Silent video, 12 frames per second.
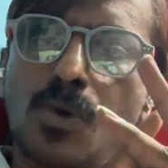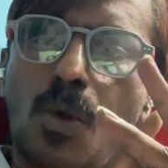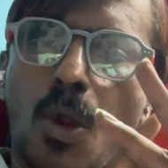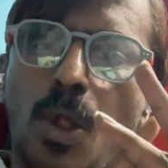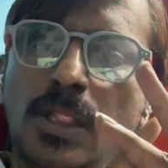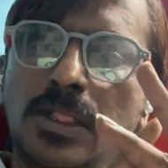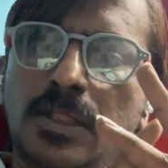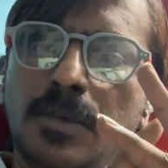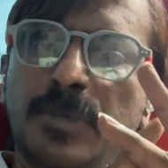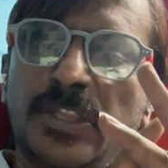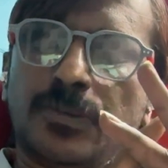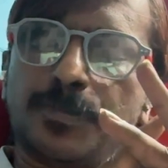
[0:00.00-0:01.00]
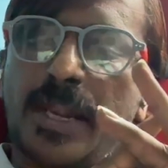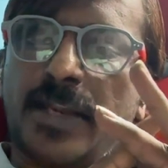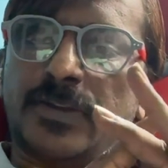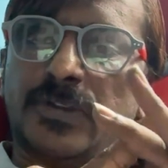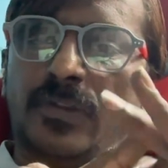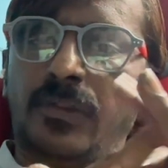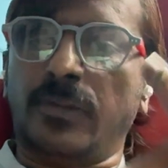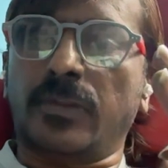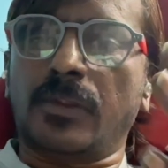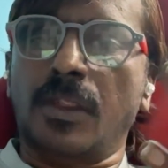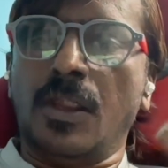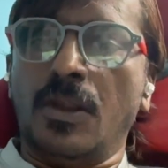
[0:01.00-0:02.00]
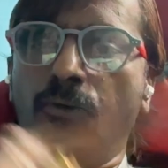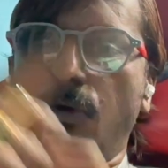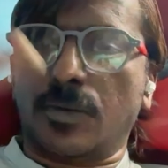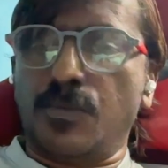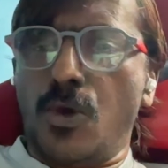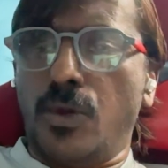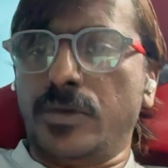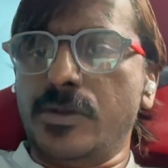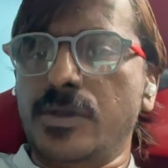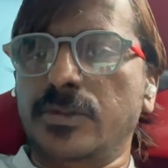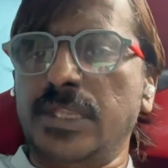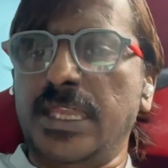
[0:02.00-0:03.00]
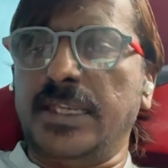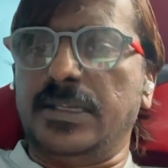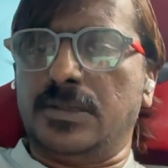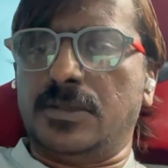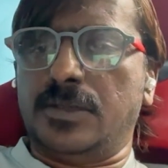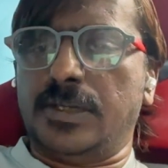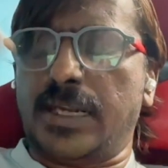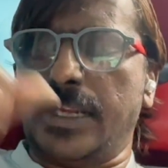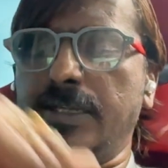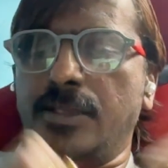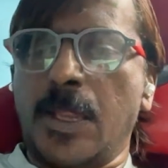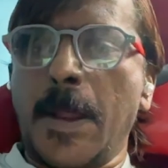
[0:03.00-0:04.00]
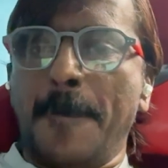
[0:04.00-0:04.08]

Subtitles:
to all the best practices. What more do you need, right?